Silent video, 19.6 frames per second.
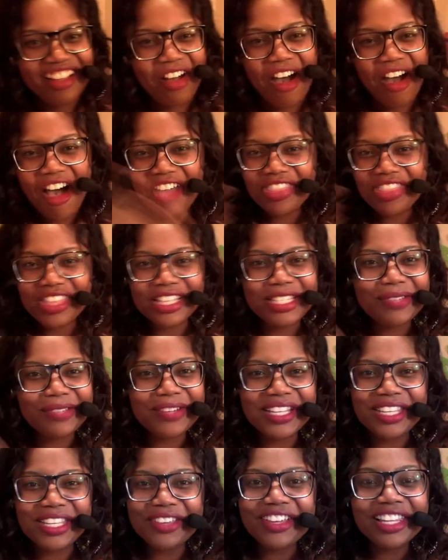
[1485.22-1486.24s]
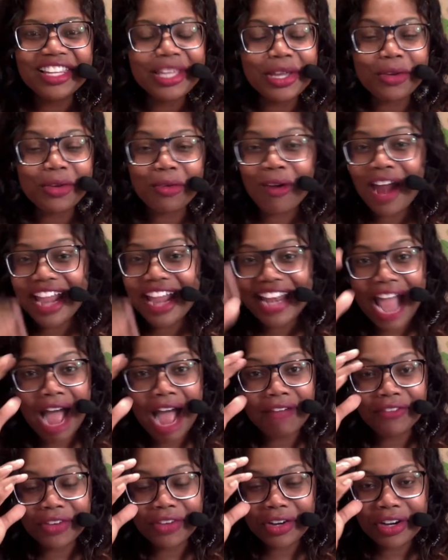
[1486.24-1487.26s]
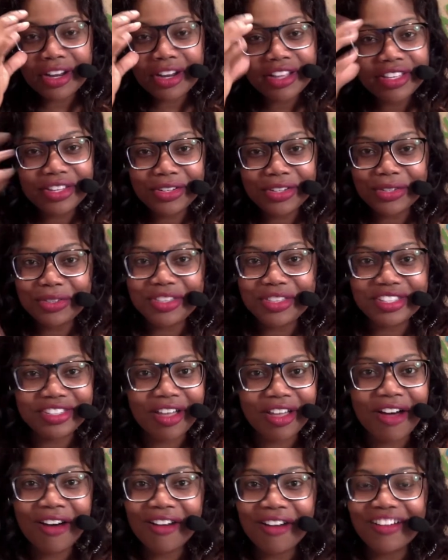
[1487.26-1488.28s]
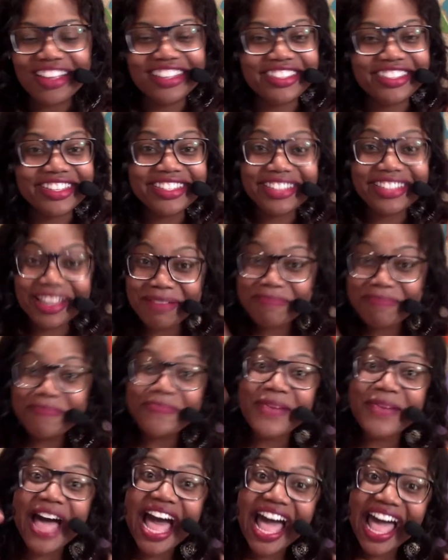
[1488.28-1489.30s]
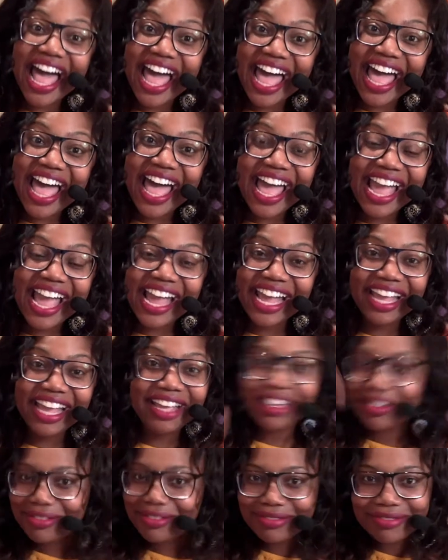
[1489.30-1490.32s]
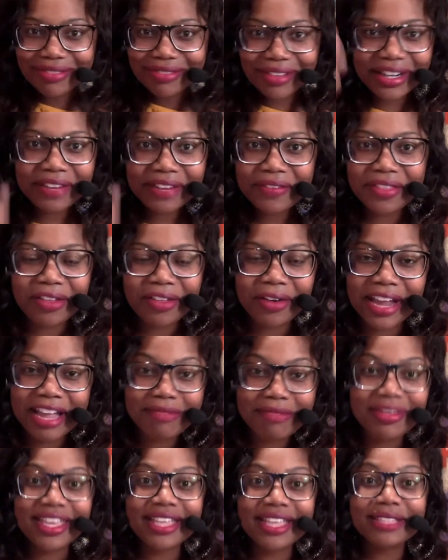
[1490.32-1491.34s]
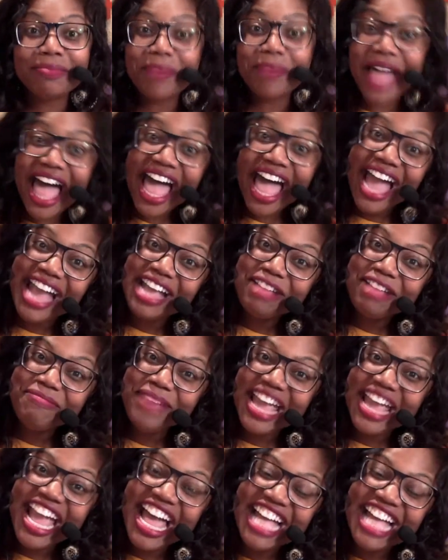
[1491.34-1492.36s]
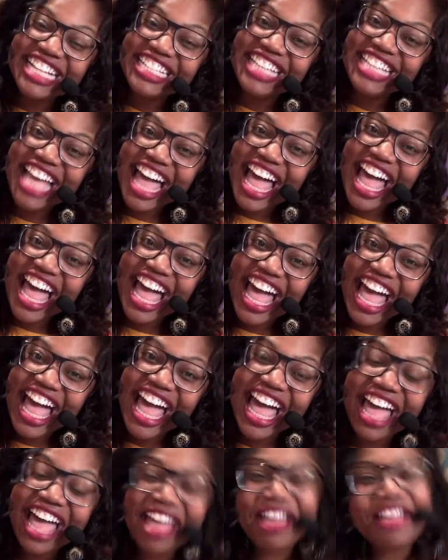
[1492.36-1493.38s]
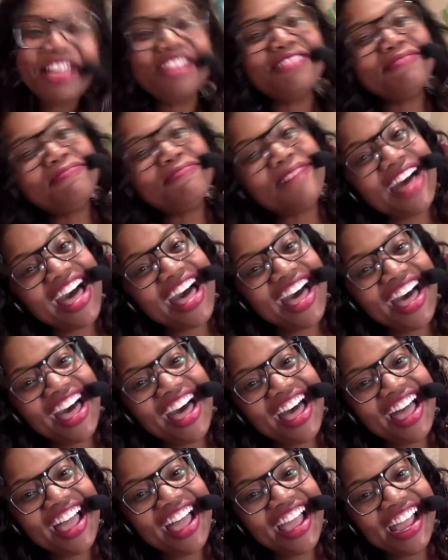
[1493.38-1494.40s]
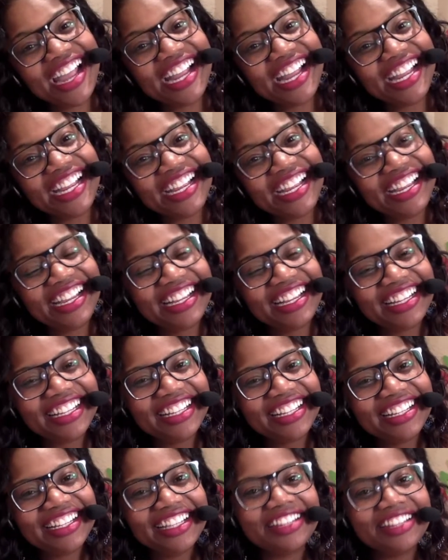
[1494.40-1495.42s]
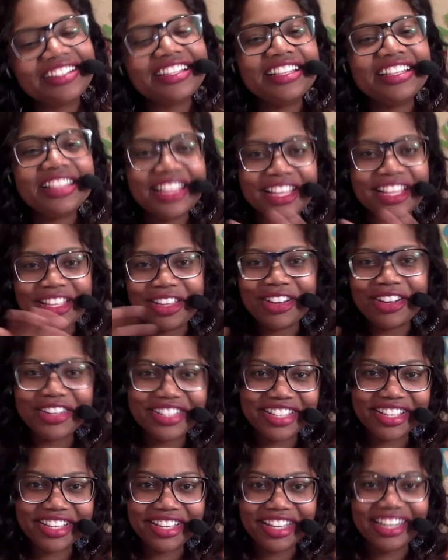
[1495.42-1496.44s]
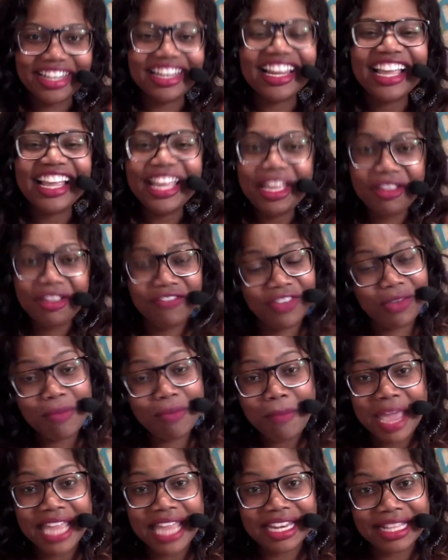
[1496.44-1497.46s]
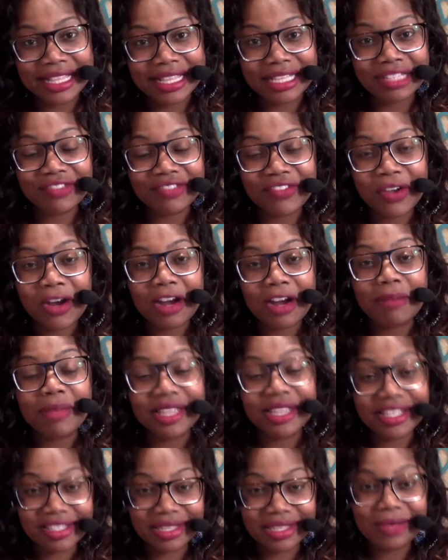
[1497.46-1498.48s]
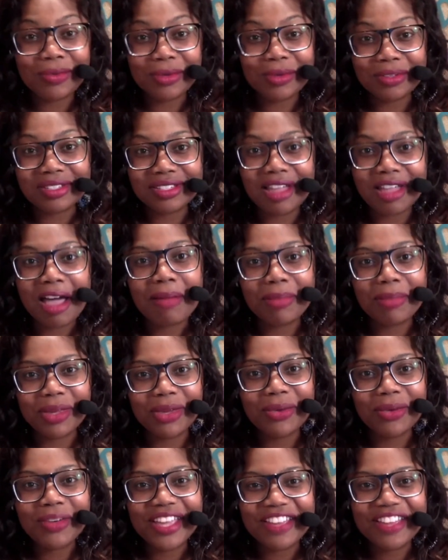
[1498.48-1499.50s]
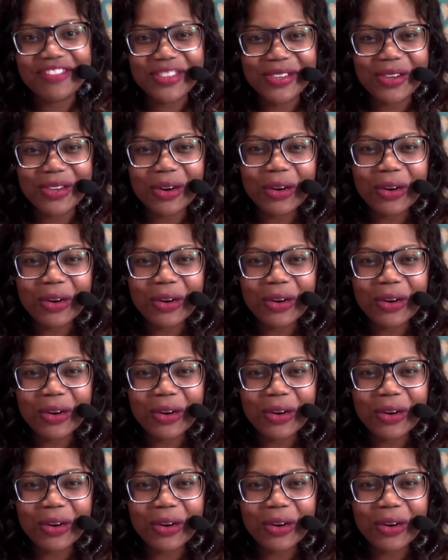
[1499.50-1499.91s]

On this one, you click right after you do the song and just say bye, whatever their name is. Bye, Amanda. Bye. And then you're done. if you made it this far, because they will stop you if you go